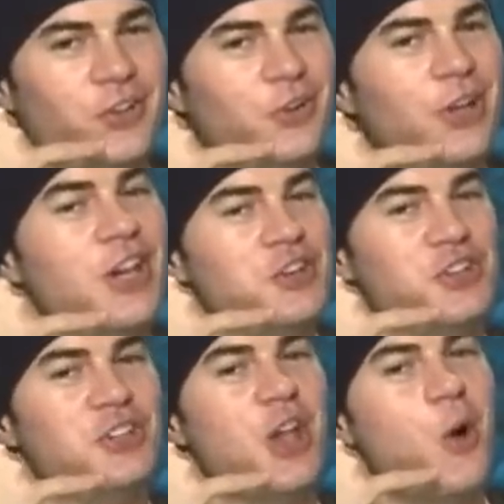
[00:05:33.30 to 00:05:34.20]
Dude,
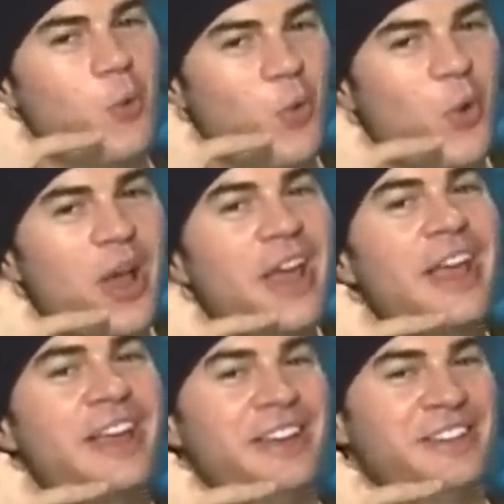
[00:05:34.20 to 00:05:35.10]
she's
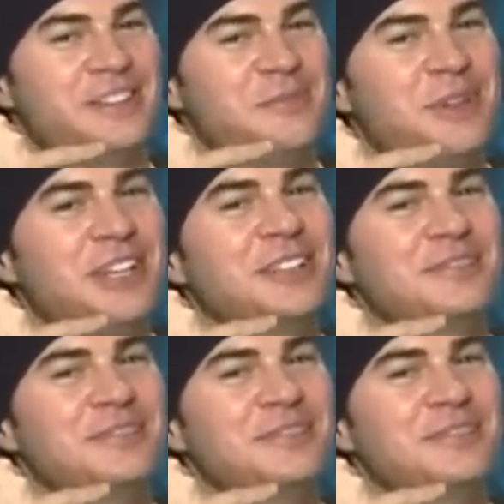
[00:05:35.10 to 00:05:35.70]
way into me. you